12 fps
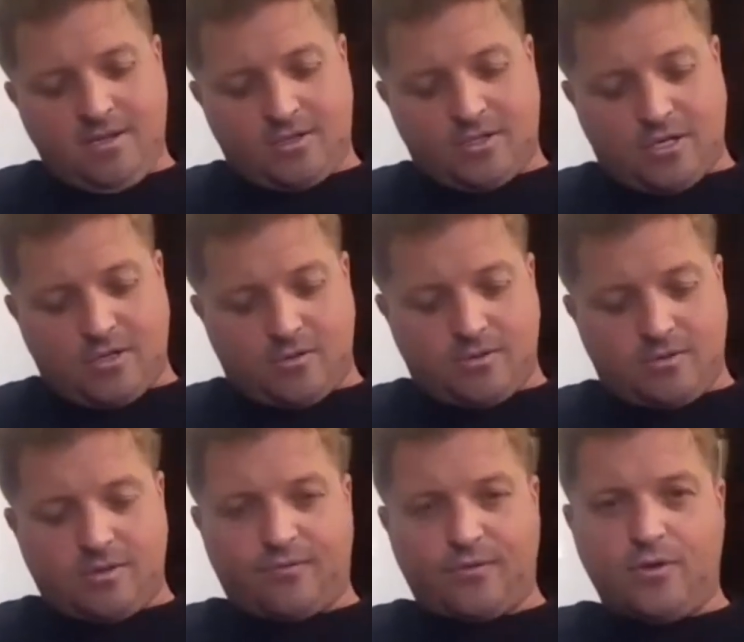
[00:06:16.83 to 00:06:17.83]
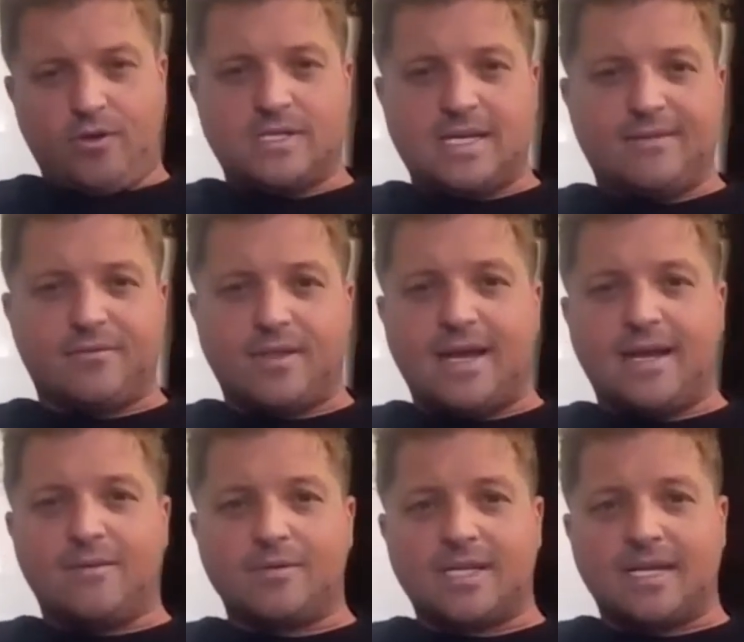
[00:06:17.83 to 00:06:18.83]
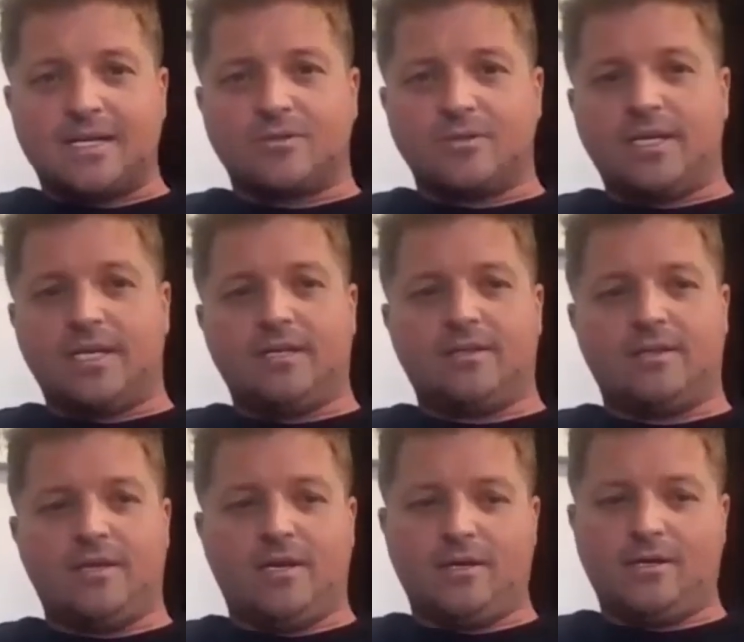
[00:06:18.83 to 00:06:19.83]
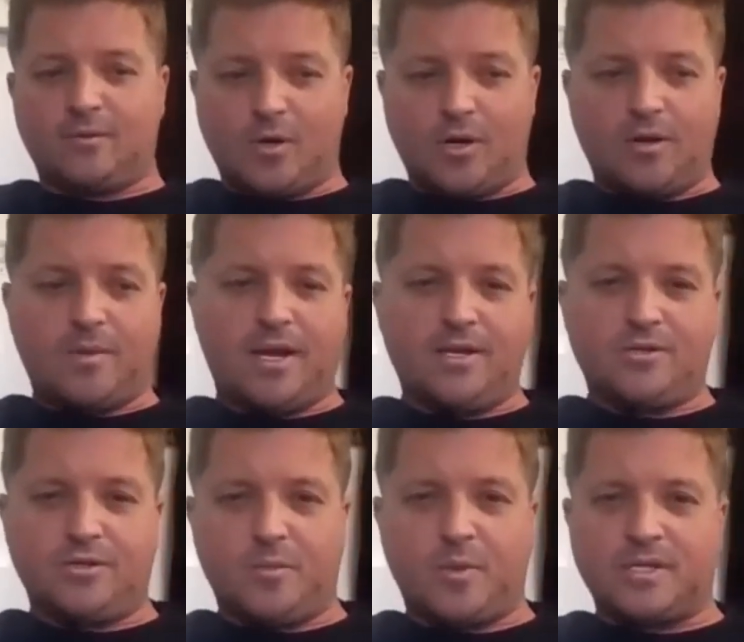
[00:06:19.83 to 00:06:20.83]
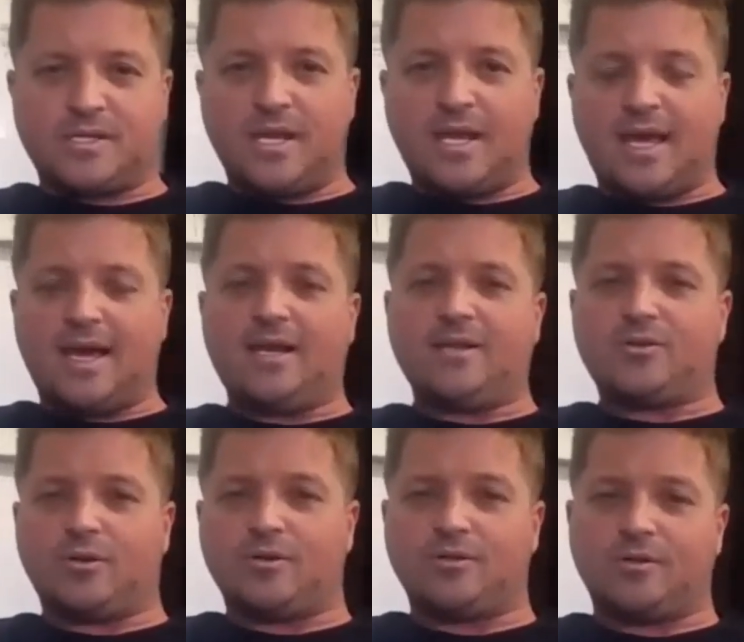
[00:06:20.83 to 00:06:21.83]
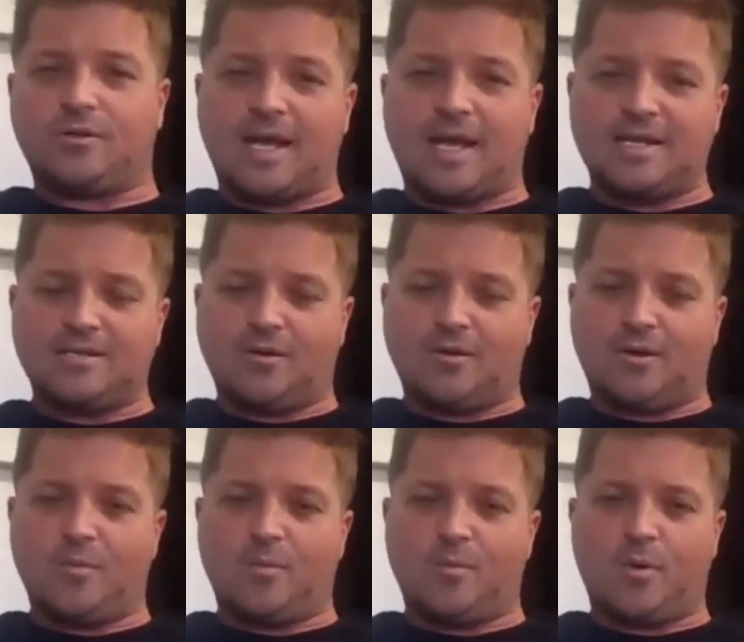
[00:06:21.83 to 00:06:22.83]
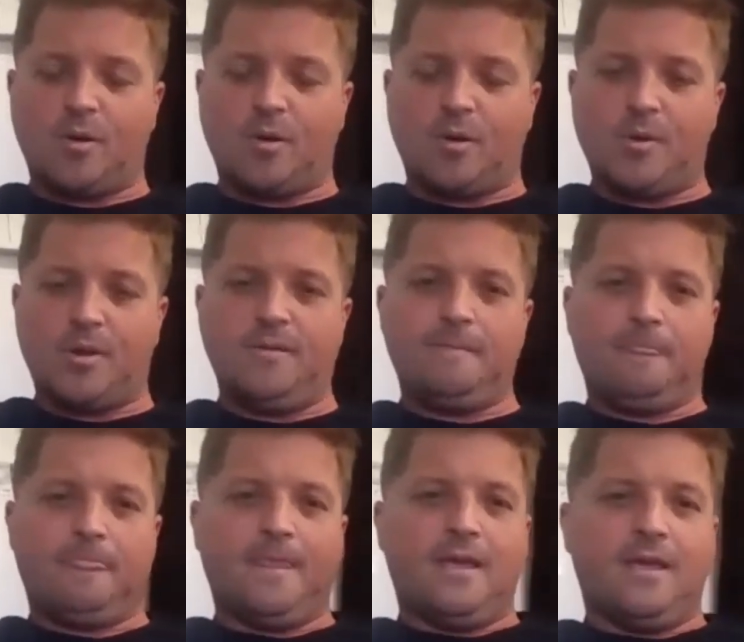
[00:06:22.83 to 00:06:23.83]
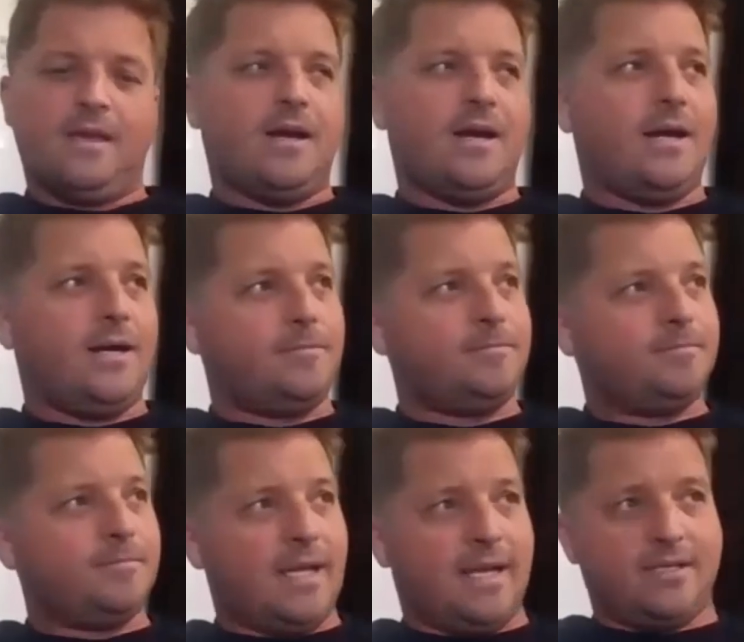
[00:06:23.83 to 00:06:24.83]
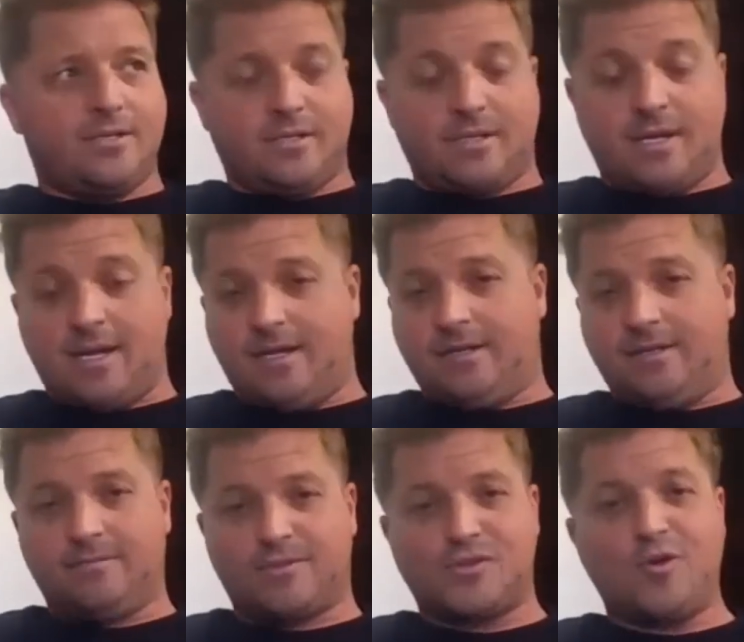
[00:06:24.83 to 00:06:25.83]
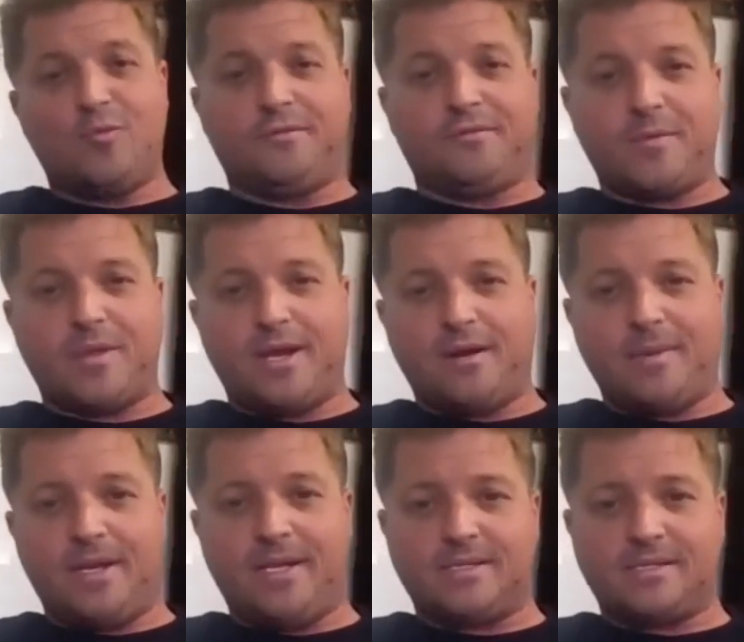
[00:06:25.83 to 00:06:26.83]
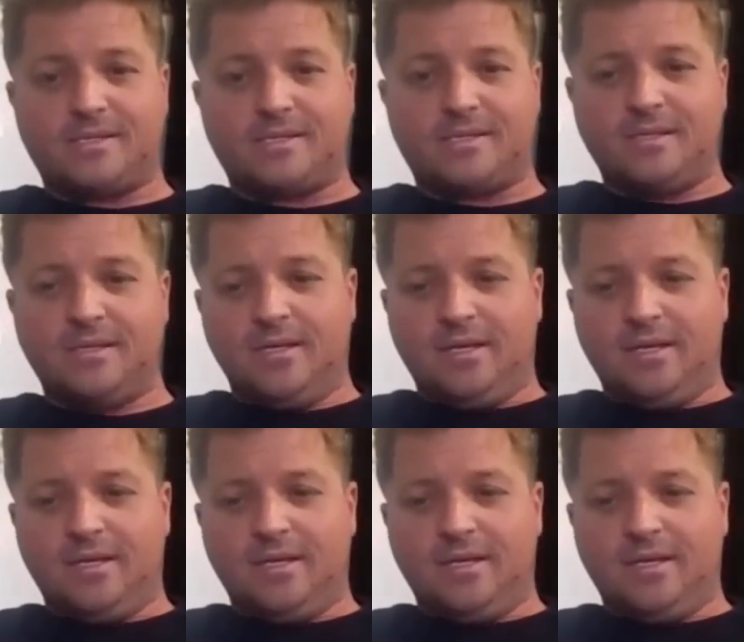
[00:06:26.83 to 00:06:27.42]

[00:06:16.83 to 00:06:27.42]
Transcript: So a few years after that, I was actually the youngest market manager that Penske had in charge of their NASCAR department. And it just kind of snowballed from there. I mean, it's